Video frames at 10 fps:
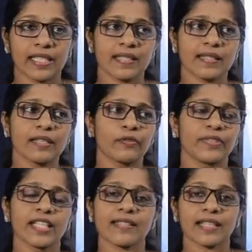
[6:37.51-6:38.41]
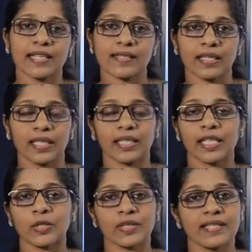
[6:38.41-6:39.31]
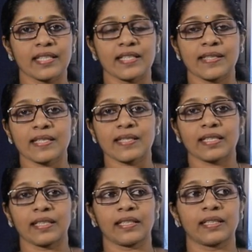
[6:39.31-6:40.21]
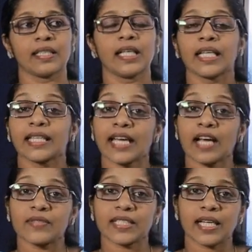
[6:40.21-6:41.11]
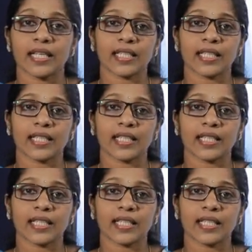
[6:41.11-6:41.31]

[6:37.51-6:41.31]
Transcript: that is if these rights are denied to the citizens, they have the